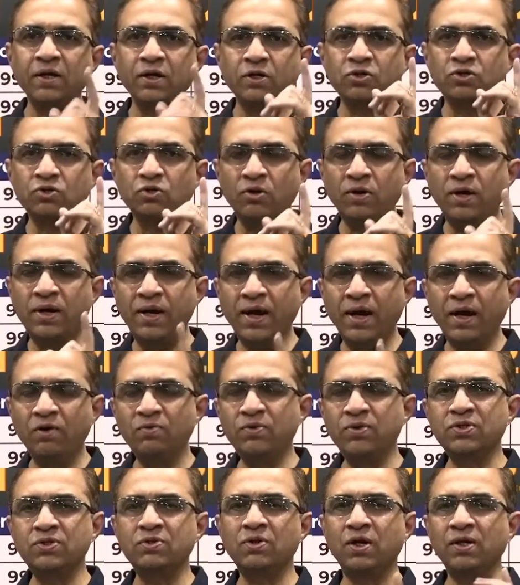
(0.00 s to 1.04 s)
So now
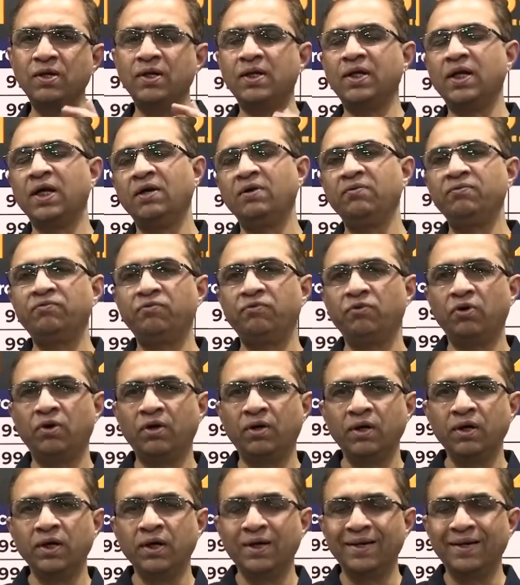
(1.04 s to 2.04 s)
is not the time for